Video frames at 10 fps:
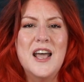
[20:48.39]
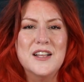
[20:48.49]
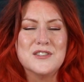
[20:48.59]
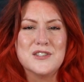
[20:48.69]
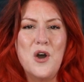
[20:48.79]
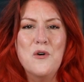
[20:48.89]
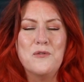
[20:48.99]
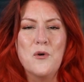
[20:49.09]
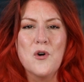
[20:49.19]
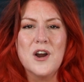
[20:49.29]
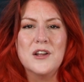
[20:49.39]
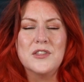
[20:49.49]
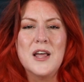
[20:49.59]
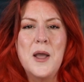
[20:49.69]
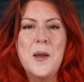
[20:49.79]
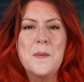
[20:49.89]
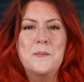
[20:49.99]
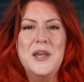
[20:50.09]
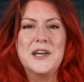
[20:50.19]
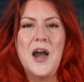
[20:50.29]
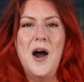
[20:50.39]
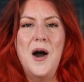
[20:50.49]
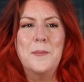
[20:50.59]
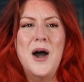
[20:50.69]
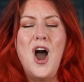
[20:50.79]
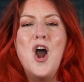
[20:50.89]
and so forth become